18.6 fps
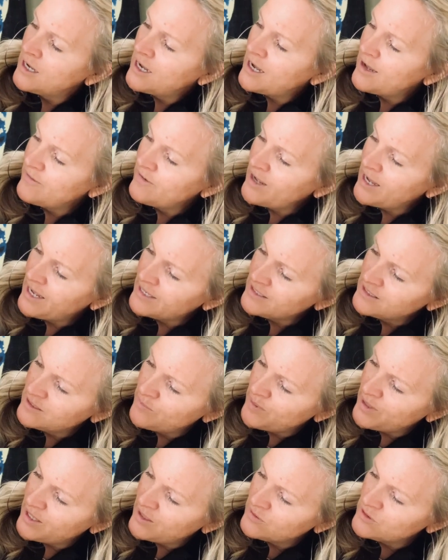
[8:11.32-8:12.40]
I've had to
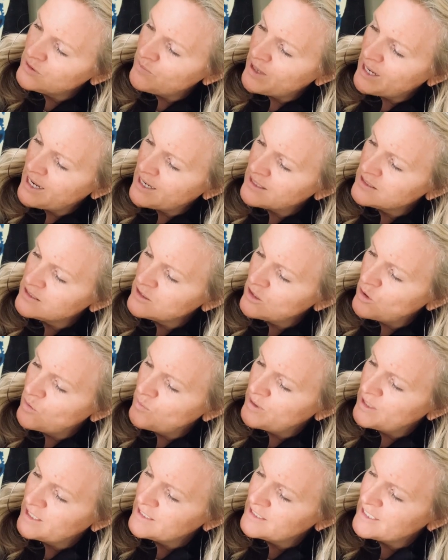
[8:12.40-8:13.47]
bounce back so
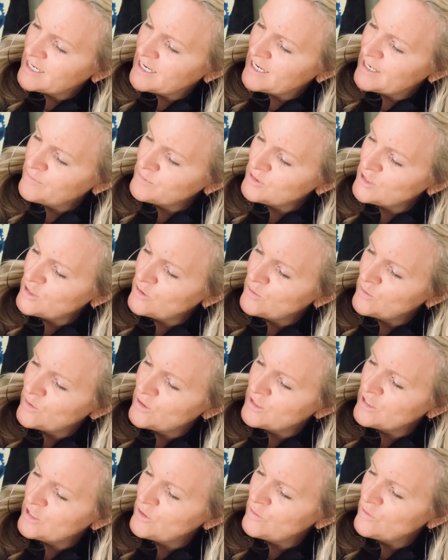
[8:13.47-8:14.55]
many times. You
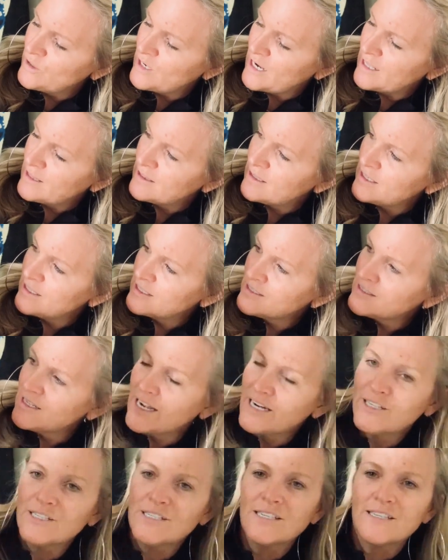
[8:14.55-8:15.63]
you got this.
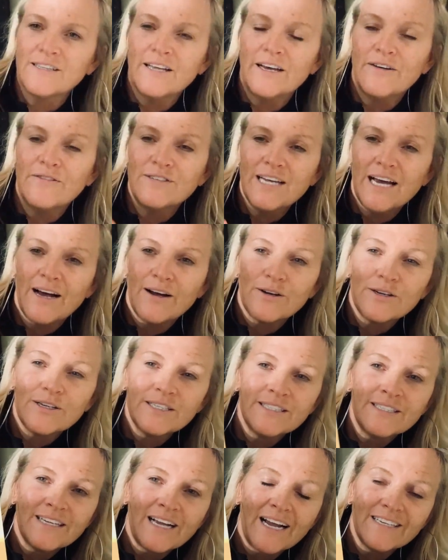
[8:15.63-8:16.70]
I just loved how
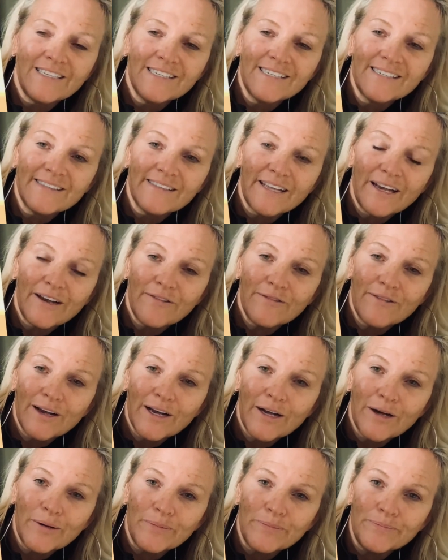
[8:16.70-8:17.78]
I just love
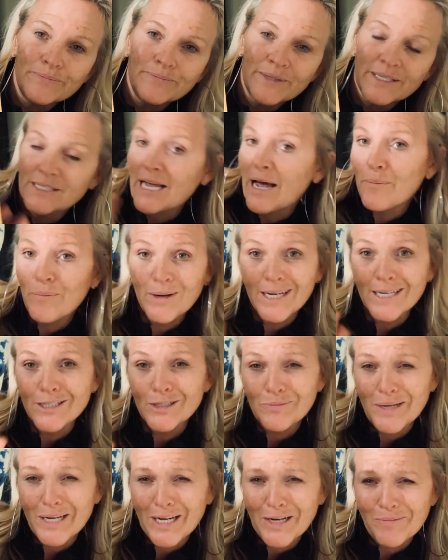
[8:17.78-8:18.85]
um it's happening
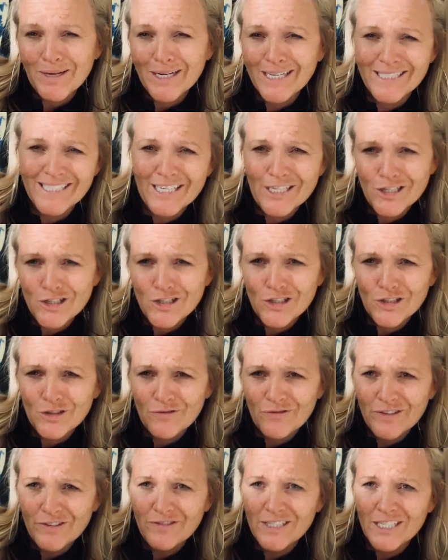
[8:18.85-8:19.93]
to me because I just
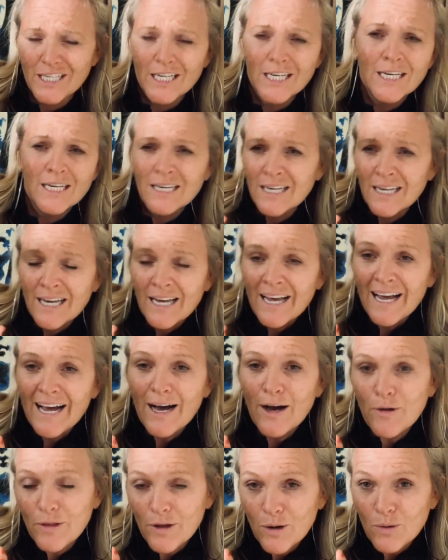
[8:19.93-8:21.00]
turned 50.
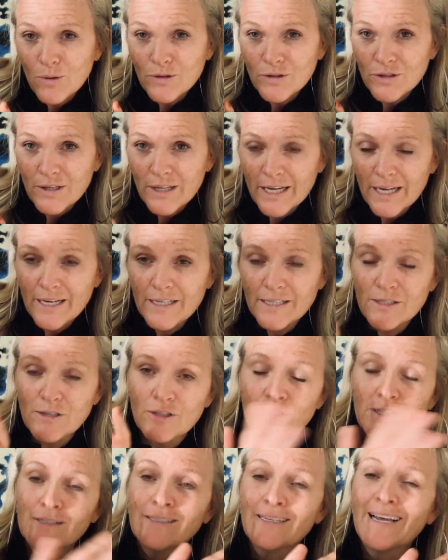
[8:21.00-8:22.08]
How the older ladies are
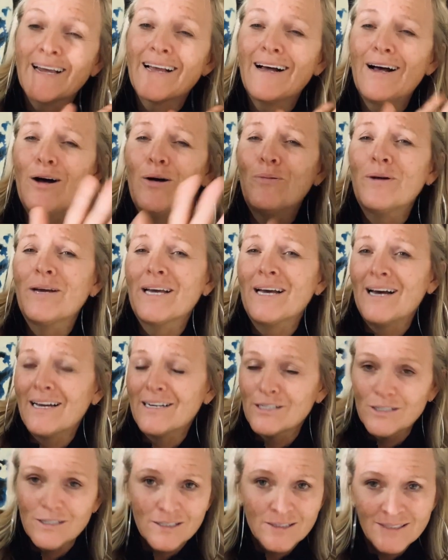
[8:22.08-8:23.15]
just like, "Oh my
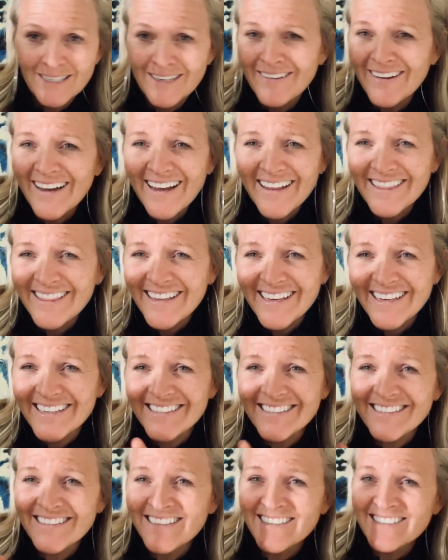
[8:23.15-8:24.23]
gosh, you got
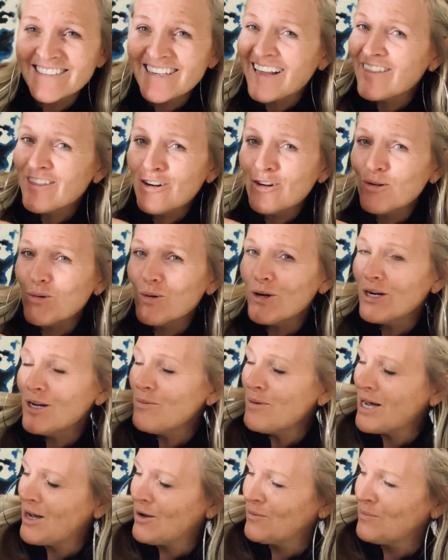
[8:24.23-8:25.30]
this. Nothing to worry
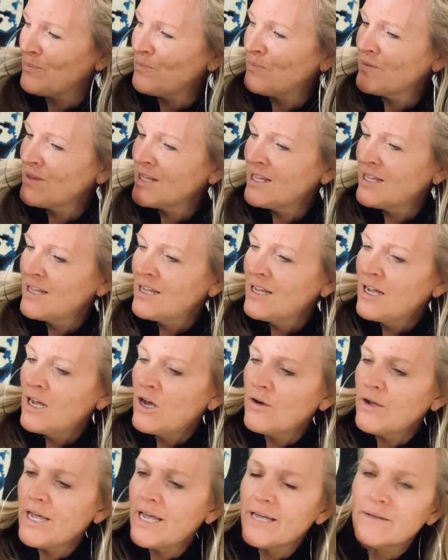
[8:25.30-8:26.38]
about."
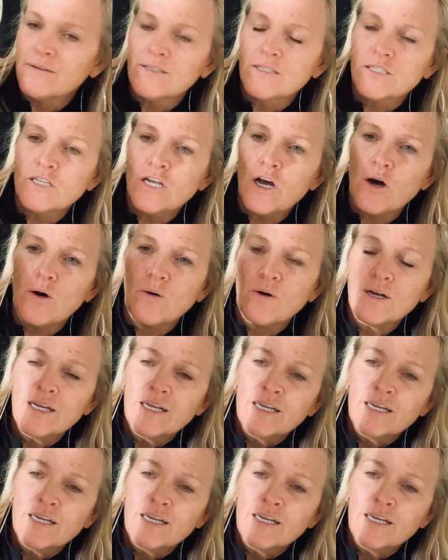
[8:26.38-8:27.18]
Okay, so